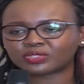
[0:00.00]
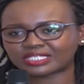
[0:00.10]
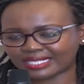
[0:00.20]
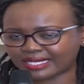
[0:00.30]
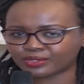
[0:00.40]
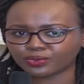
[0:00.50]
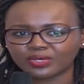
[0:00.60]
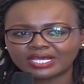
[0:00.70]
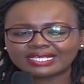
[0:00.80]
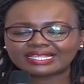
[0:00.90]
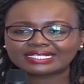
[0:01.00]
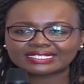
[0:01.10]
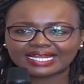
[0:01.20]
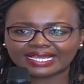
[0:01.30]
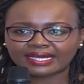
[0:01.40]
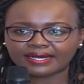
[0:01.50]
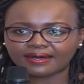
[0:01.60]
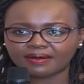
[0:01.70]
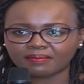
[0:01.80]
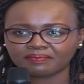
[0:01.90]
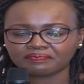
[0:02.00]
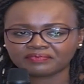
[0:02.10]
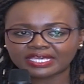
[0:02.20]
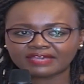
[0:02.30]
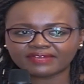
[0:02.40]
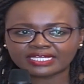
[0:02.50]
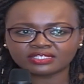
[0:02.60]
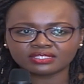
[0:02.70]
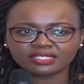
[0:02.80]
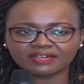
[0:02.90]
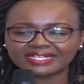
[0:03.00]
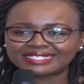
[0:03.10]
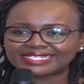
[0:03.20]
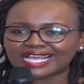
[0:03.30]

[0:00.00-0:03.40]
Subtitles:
there. So things like even just